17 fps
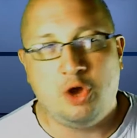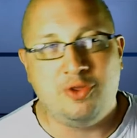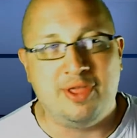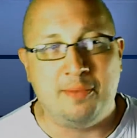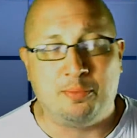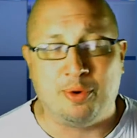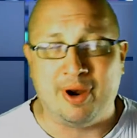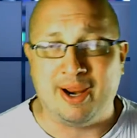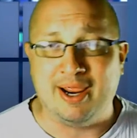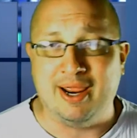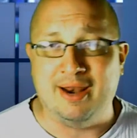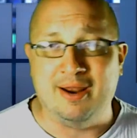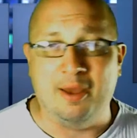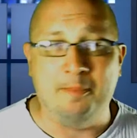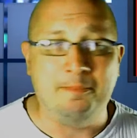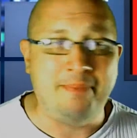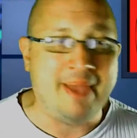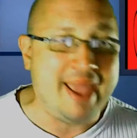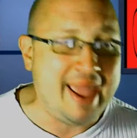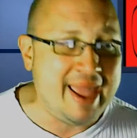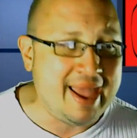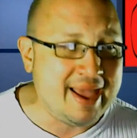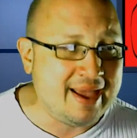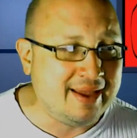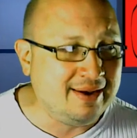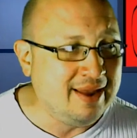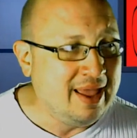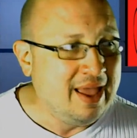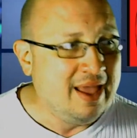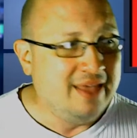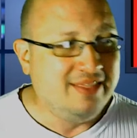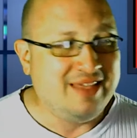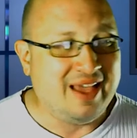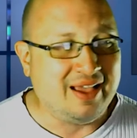They bring in a band
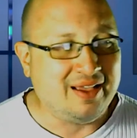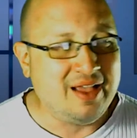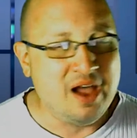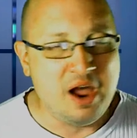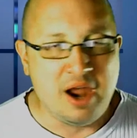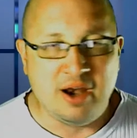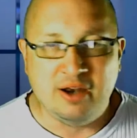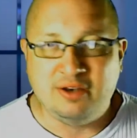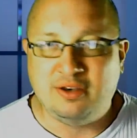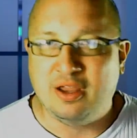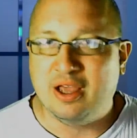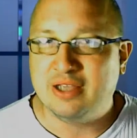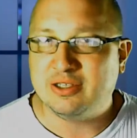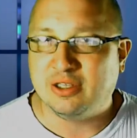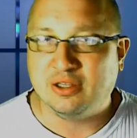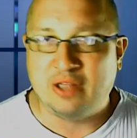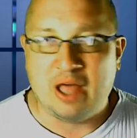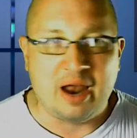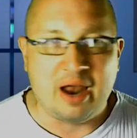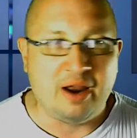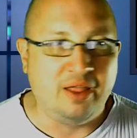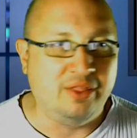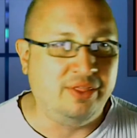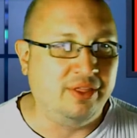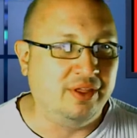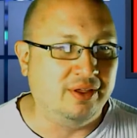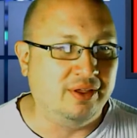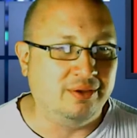that kind of does a lot of